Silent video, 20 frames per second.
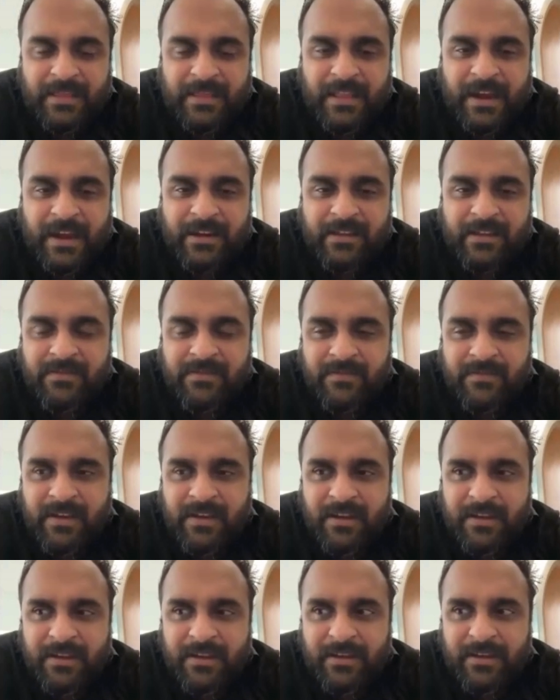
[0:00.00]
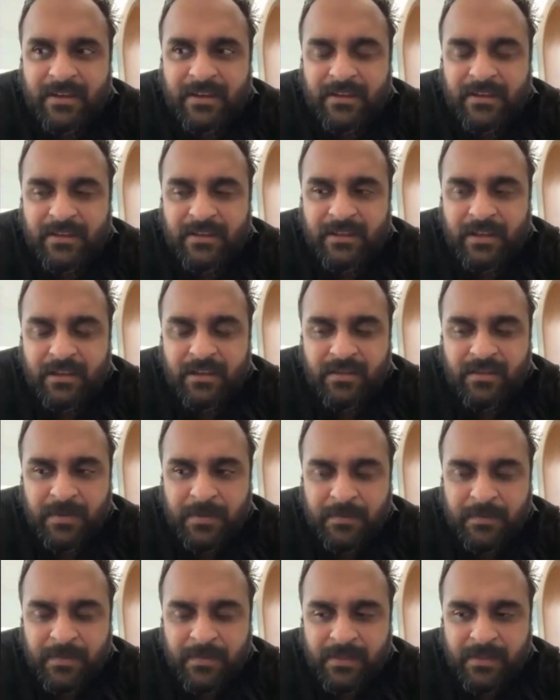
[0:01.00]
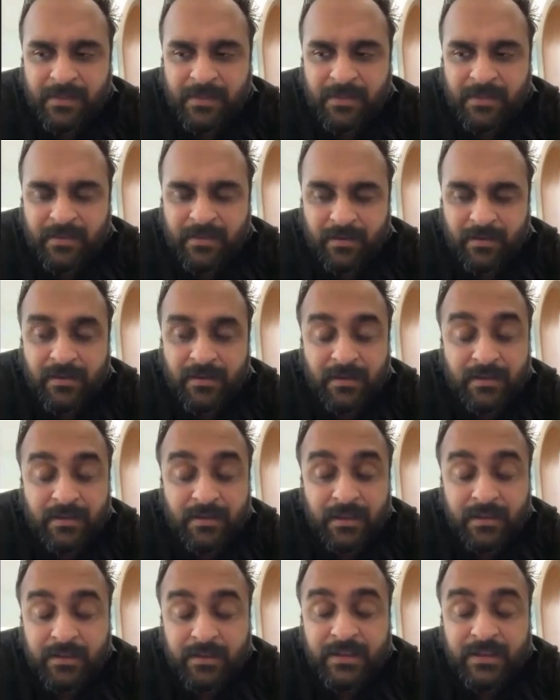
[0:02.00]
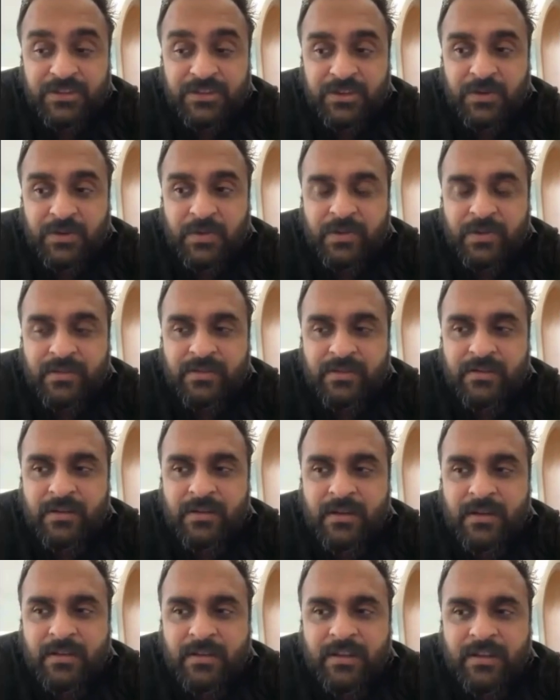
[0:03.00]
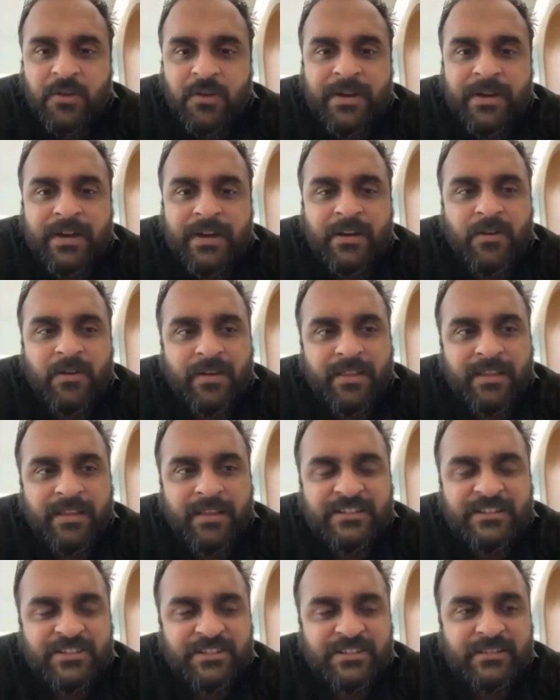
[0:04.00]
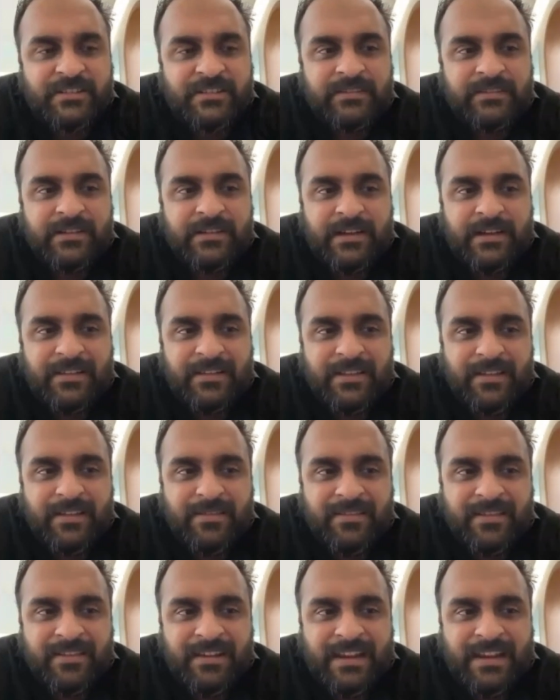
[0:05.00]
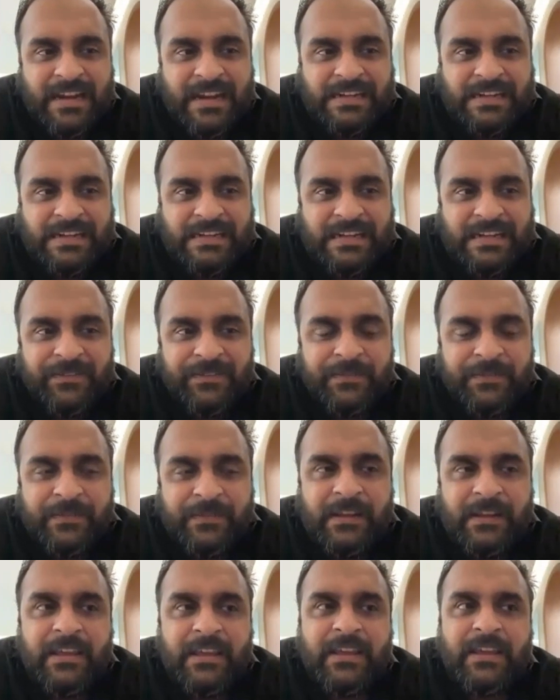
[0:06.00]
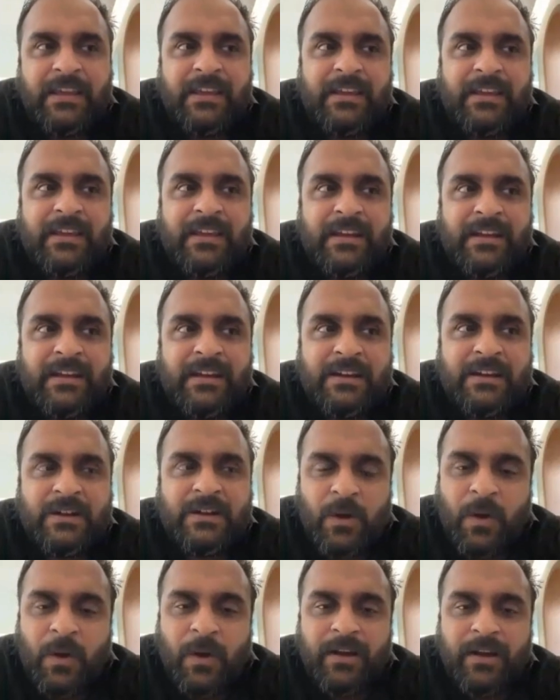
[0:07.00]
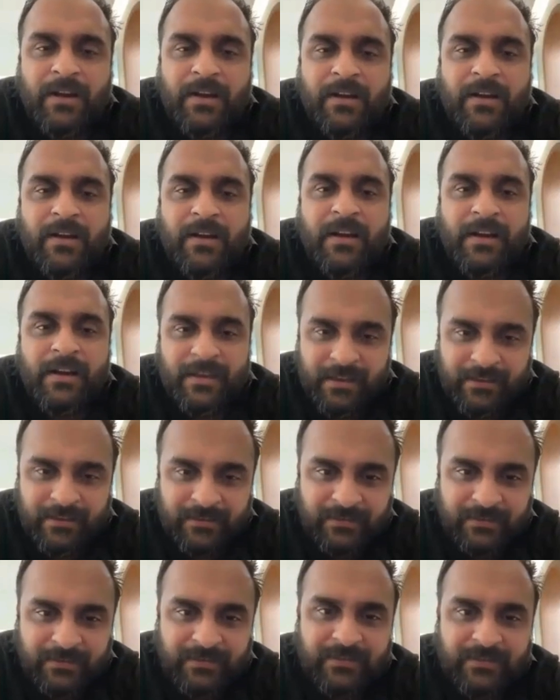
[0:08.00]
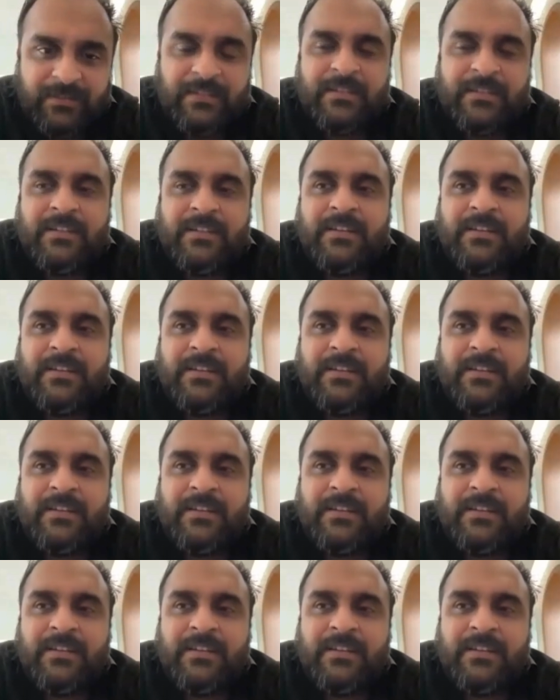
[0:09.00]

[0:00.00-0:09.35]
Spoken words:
And that is why these people, these NGOs, the human rights organizations, they selectively talk against